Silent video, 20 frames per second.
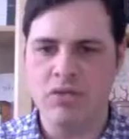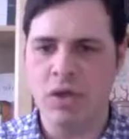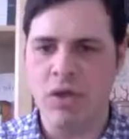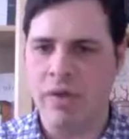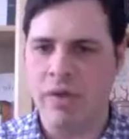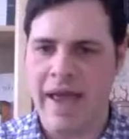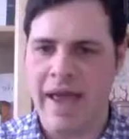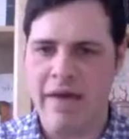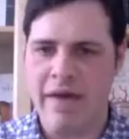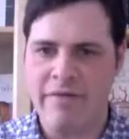
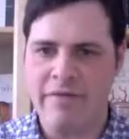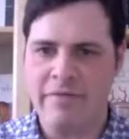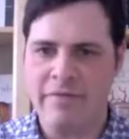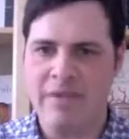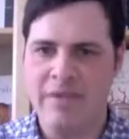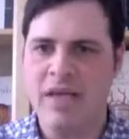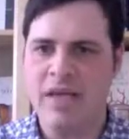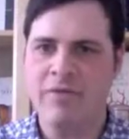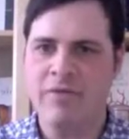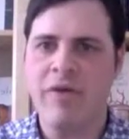don't have
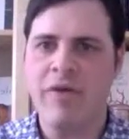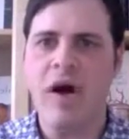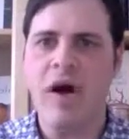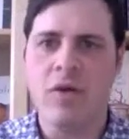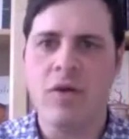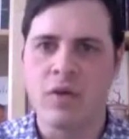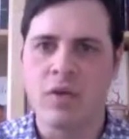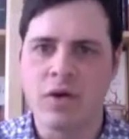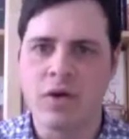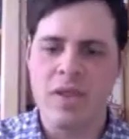many
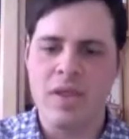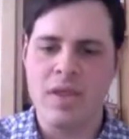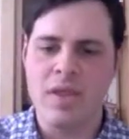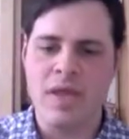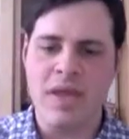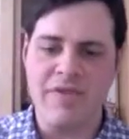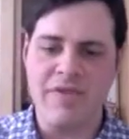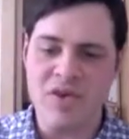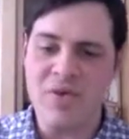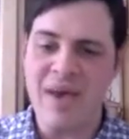followers,
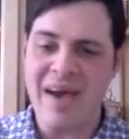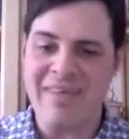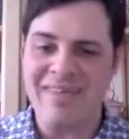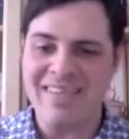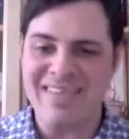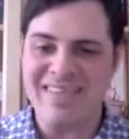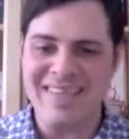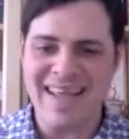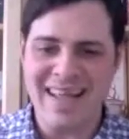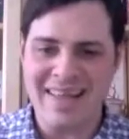if you have a
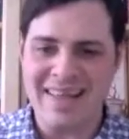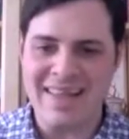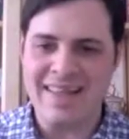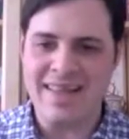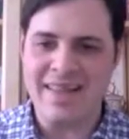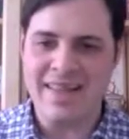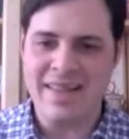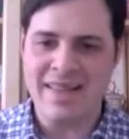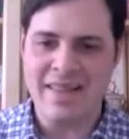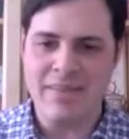
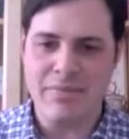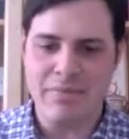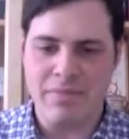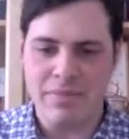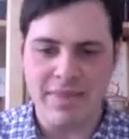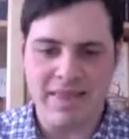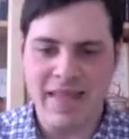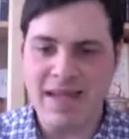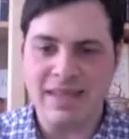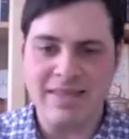zealot,
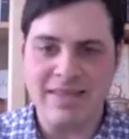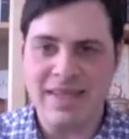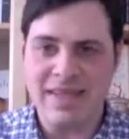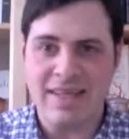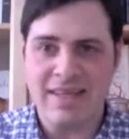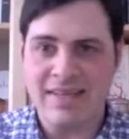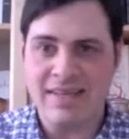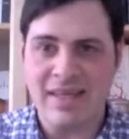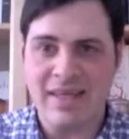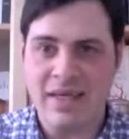that
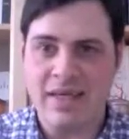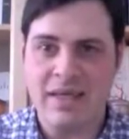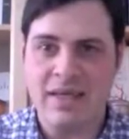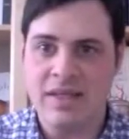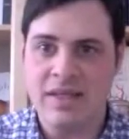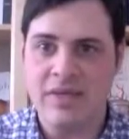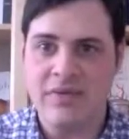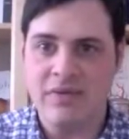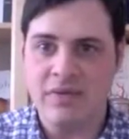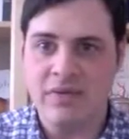zealot's not going to
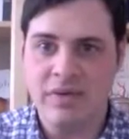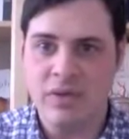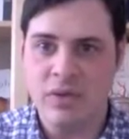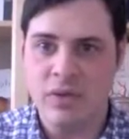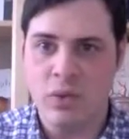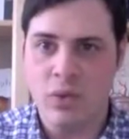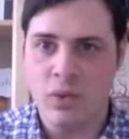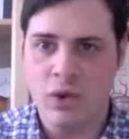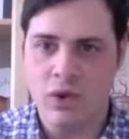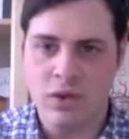leave
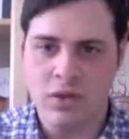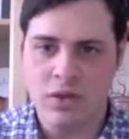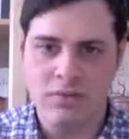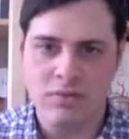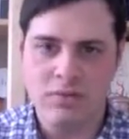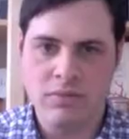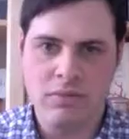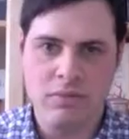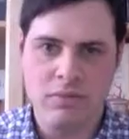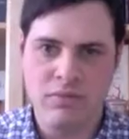your
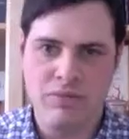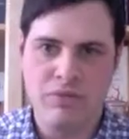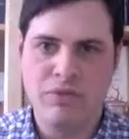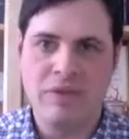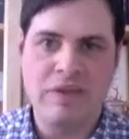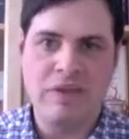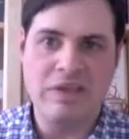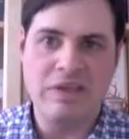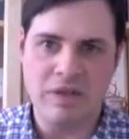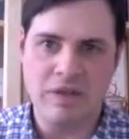
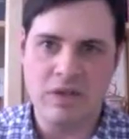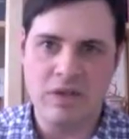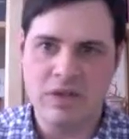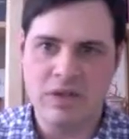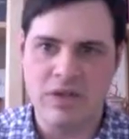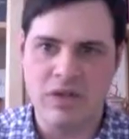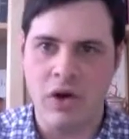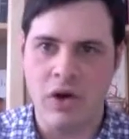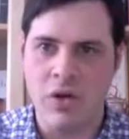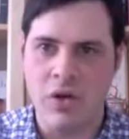religion.
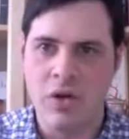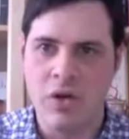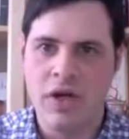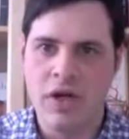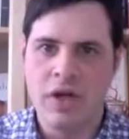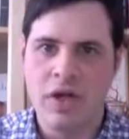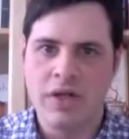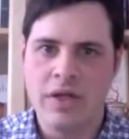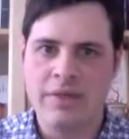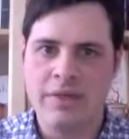So
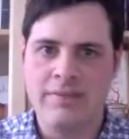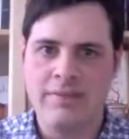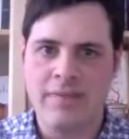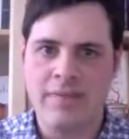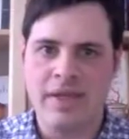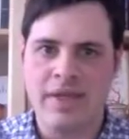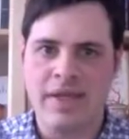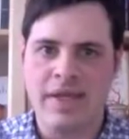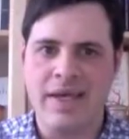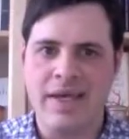
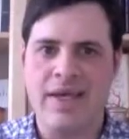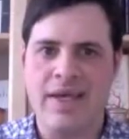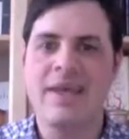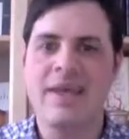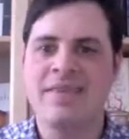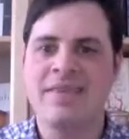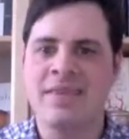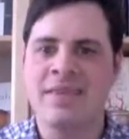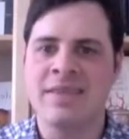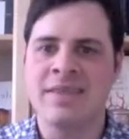in
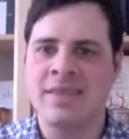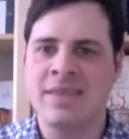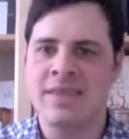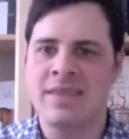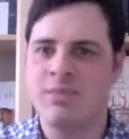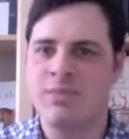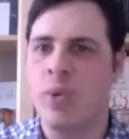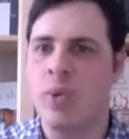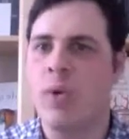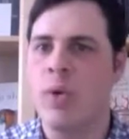essence,
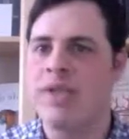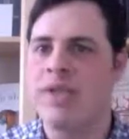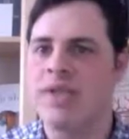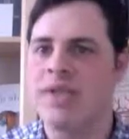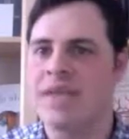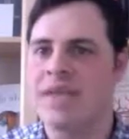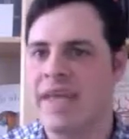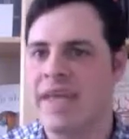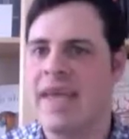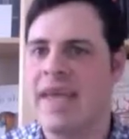it's points
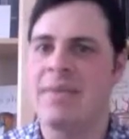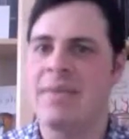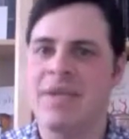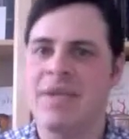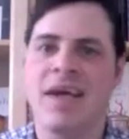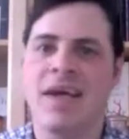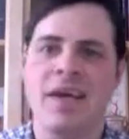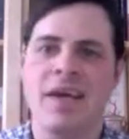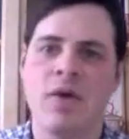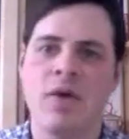that can't be
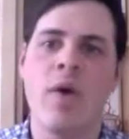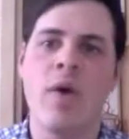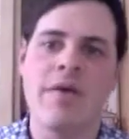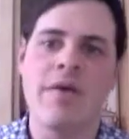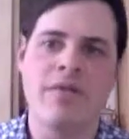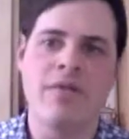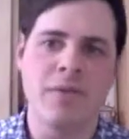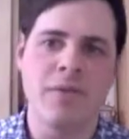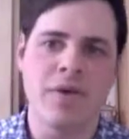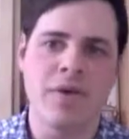taken away
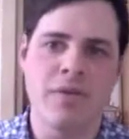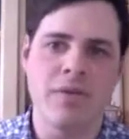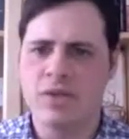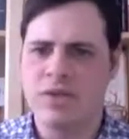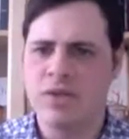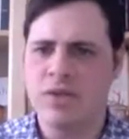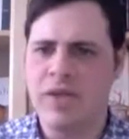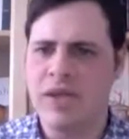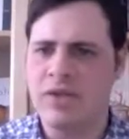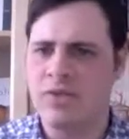from you.
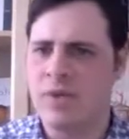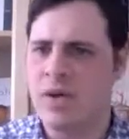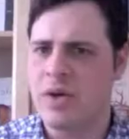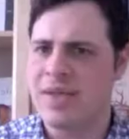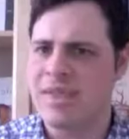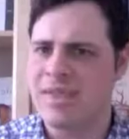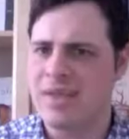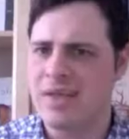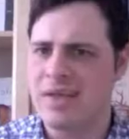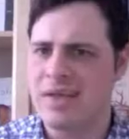So that's why
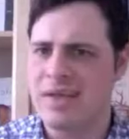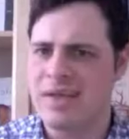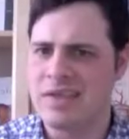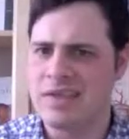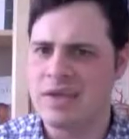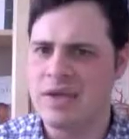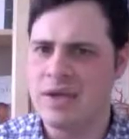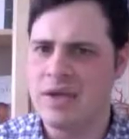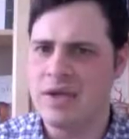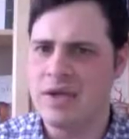a zealot
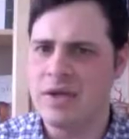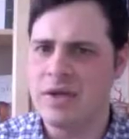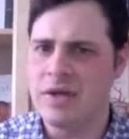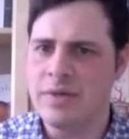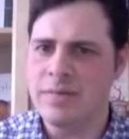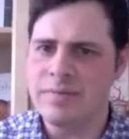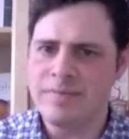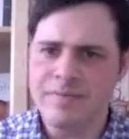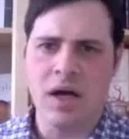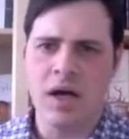is good.
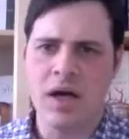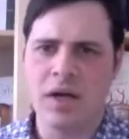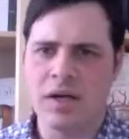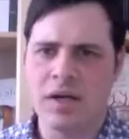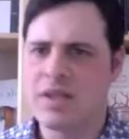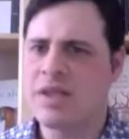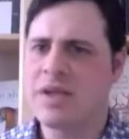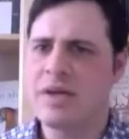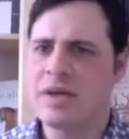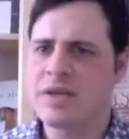
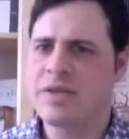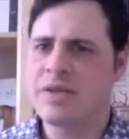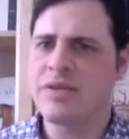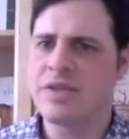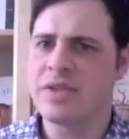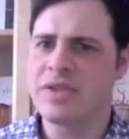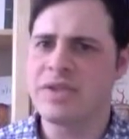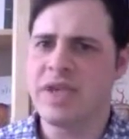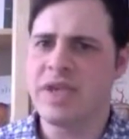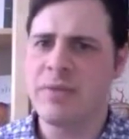Clerics, for
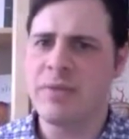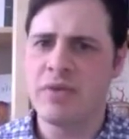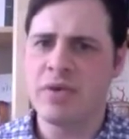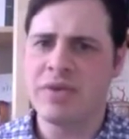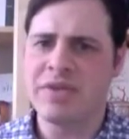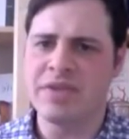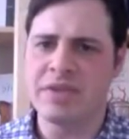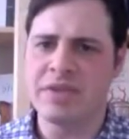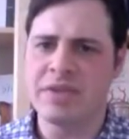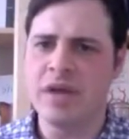the same
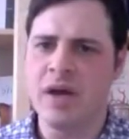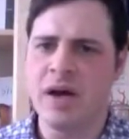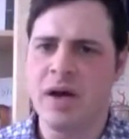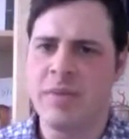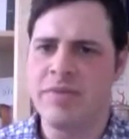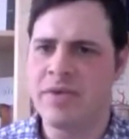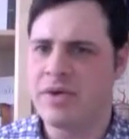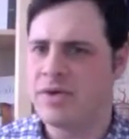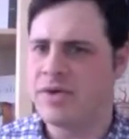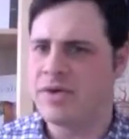reason.
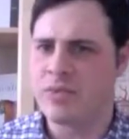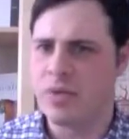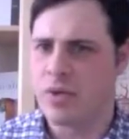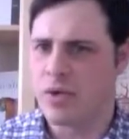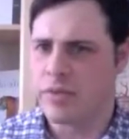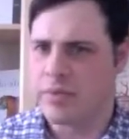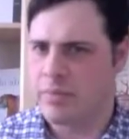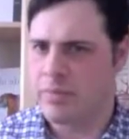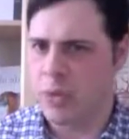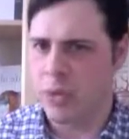They're just
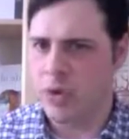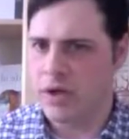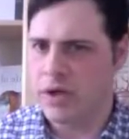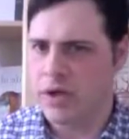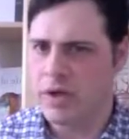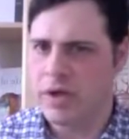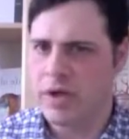worth more.